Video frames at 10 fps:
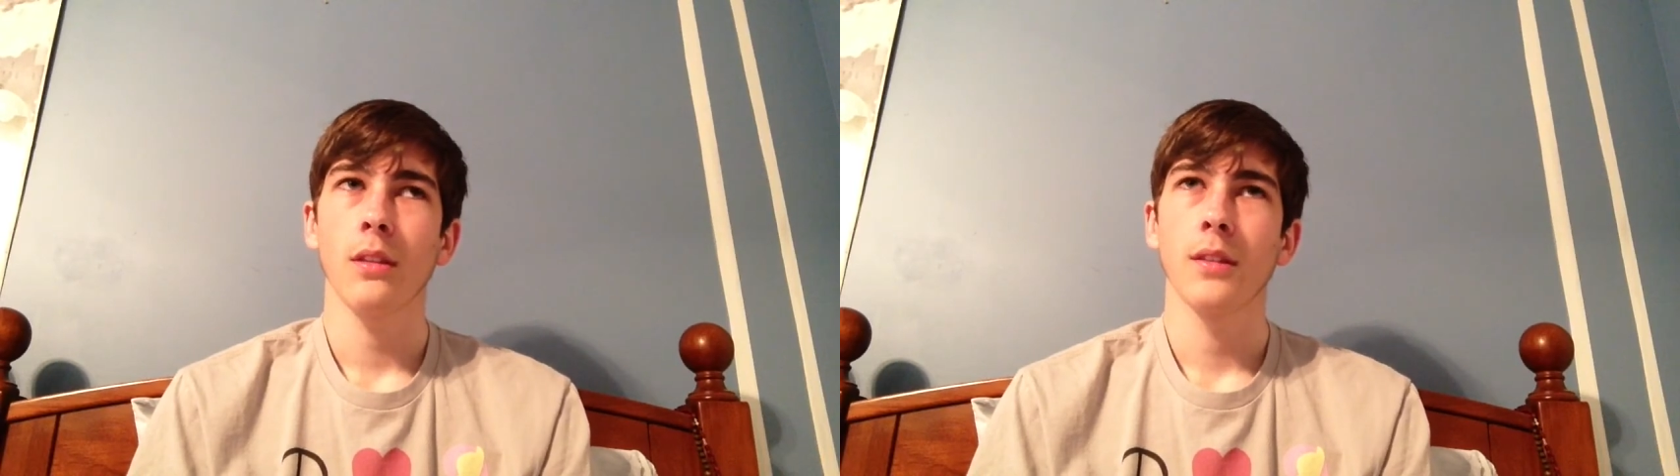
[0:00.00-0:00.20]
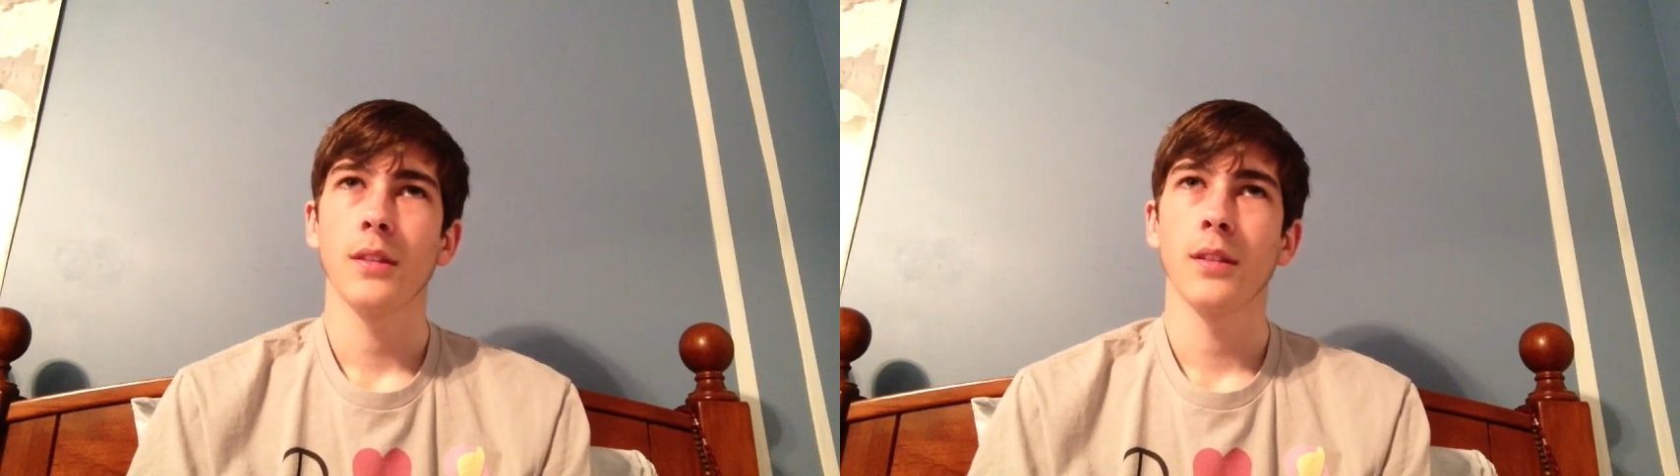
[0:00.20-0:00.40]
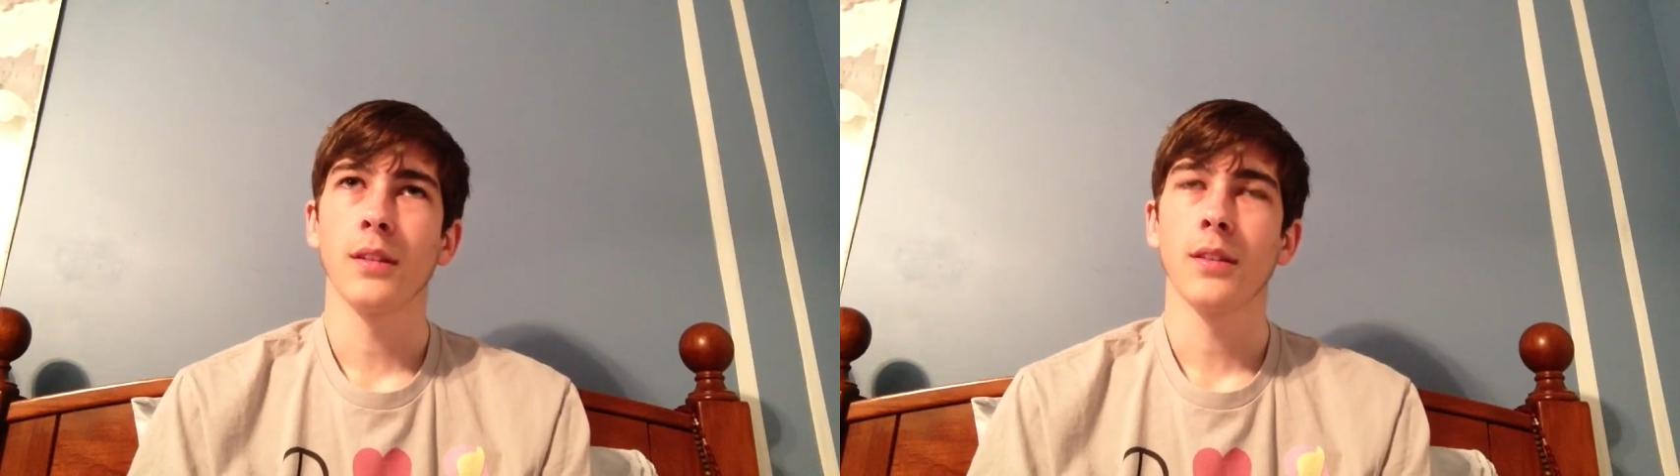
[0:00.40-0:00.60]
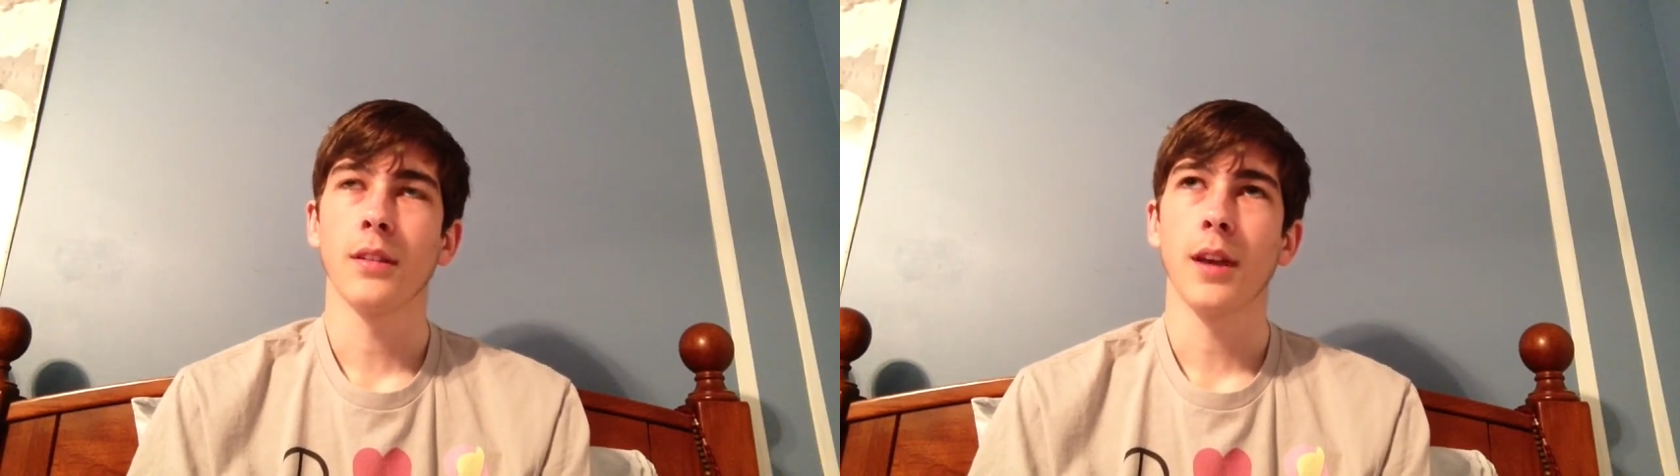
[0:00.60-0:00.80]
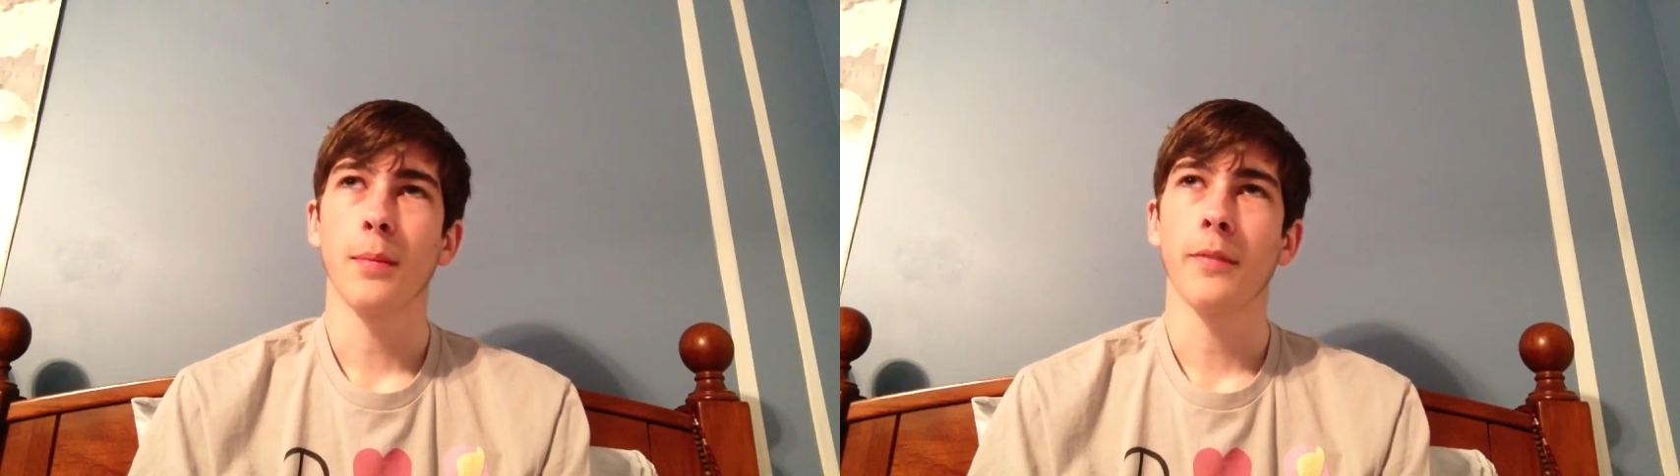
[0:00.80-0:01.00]

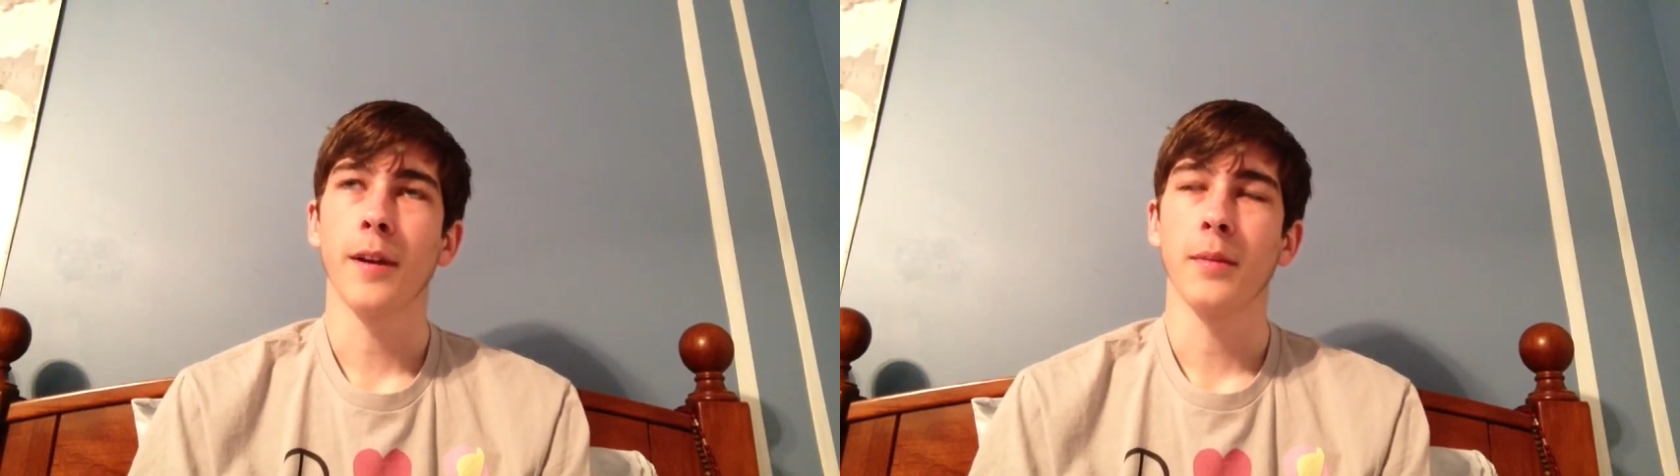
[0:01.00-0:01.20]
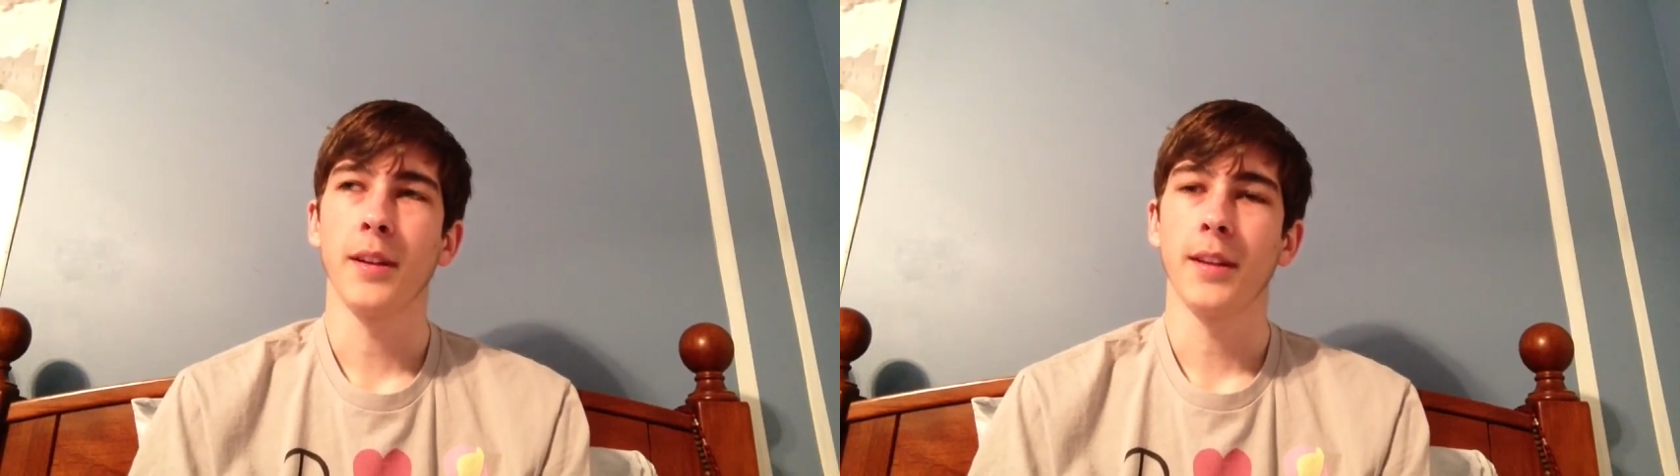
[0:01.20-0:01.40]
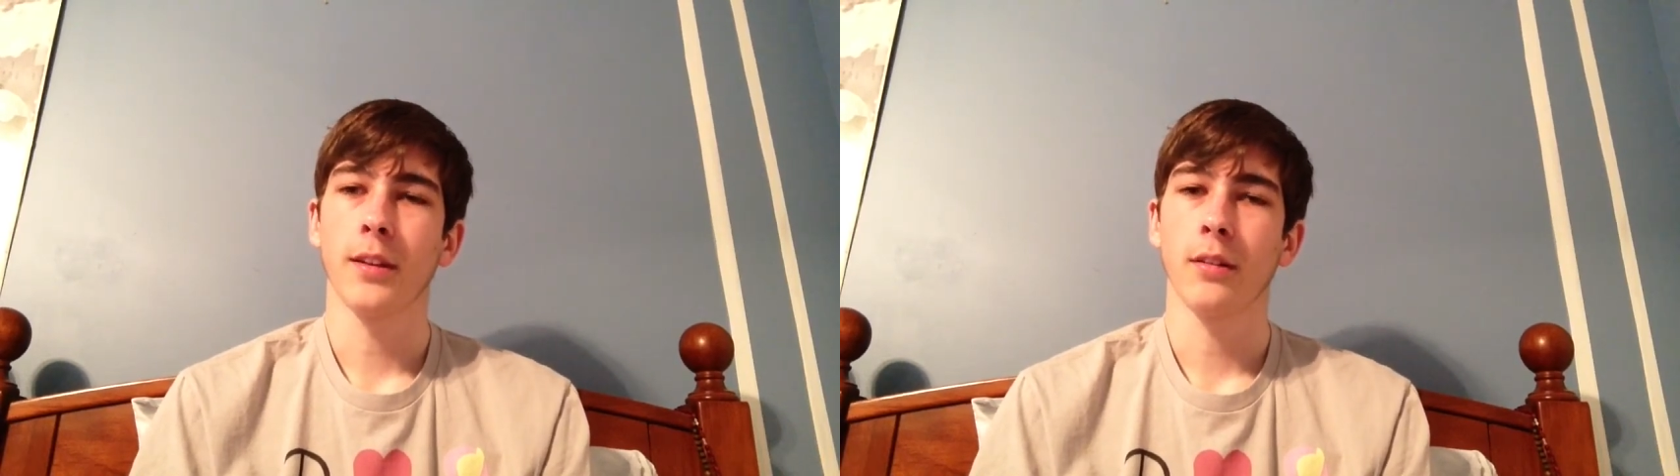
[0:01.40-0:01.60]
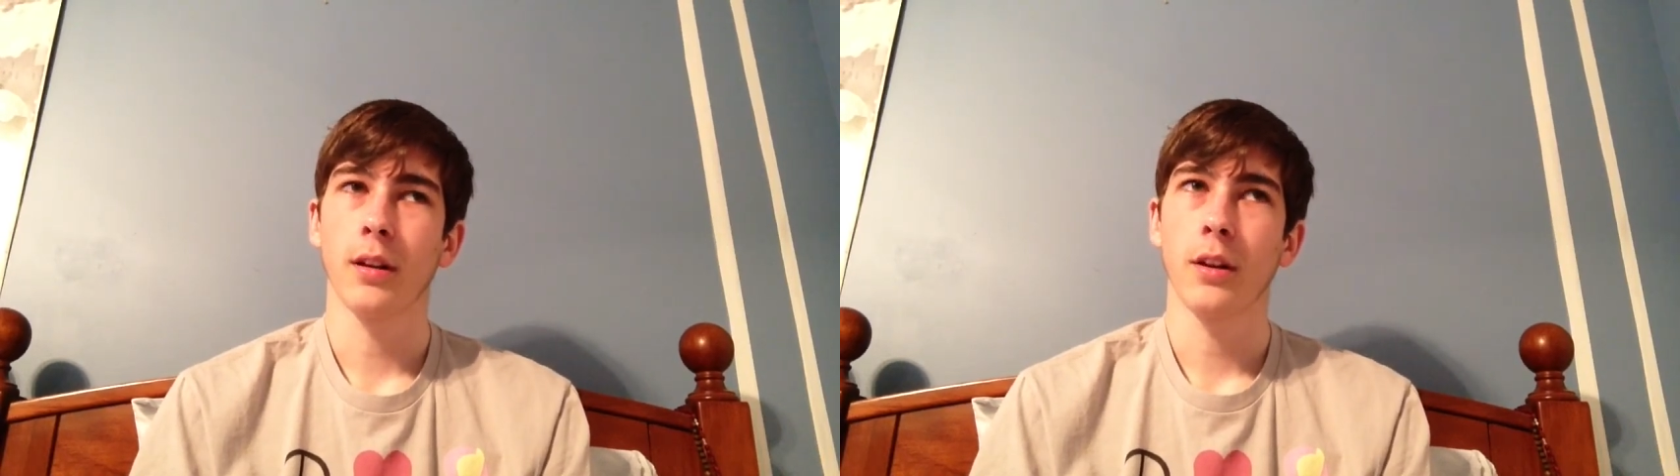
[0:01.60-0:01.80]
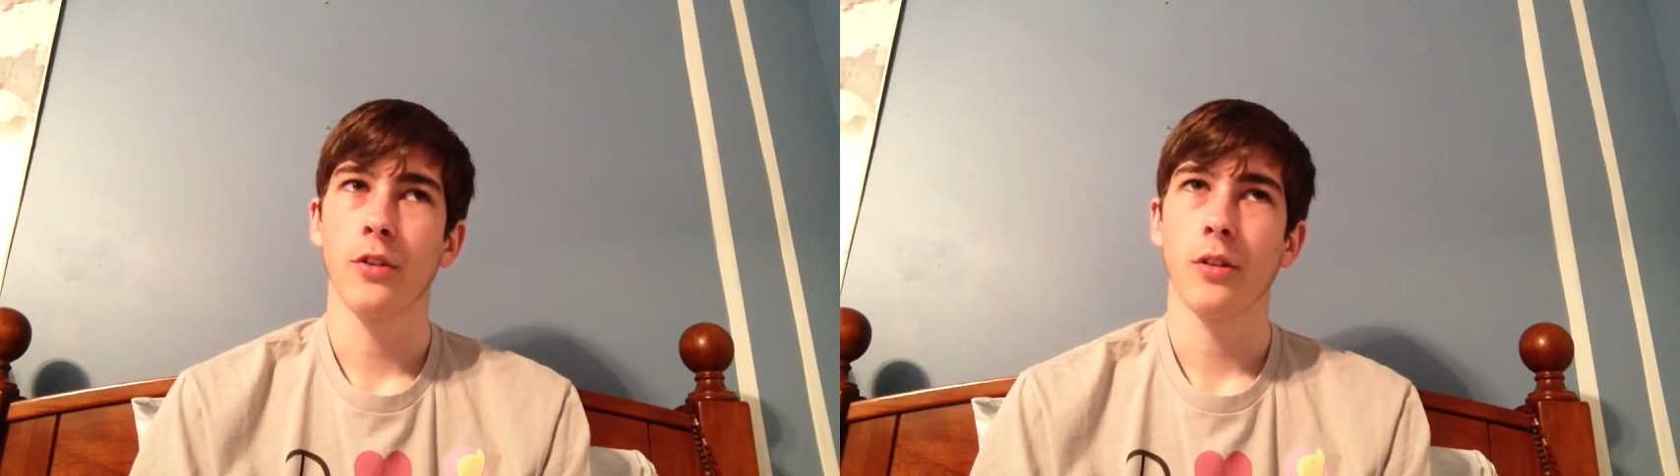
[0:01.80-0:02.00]
the Apple family takes her on
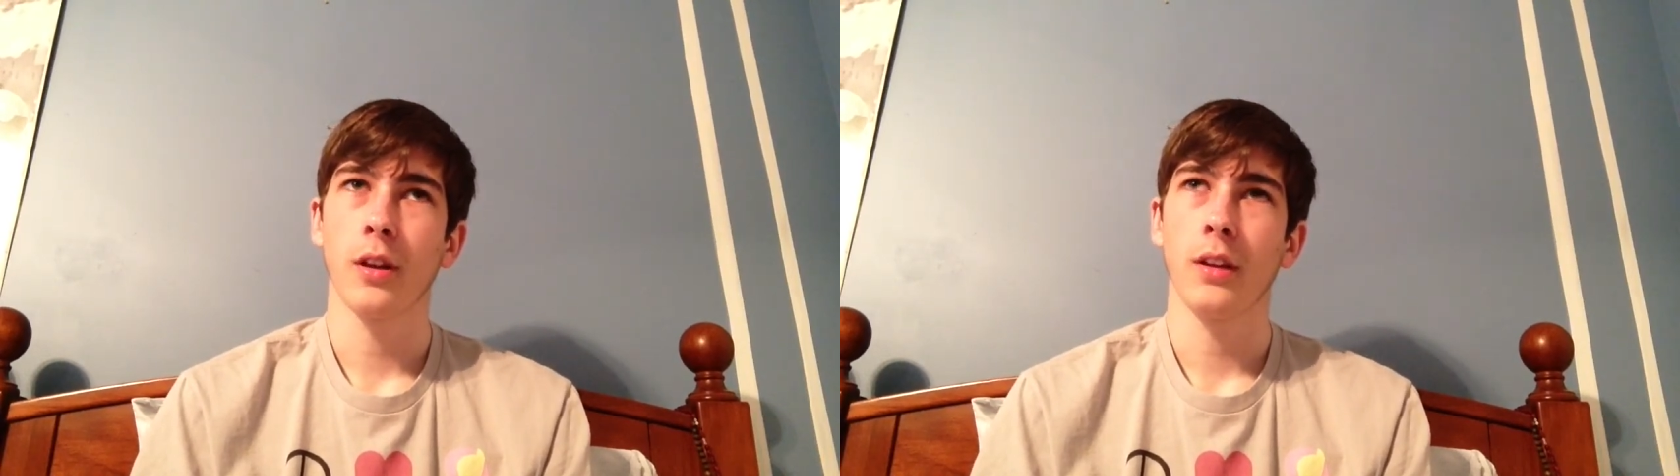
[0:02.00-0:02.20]
a journey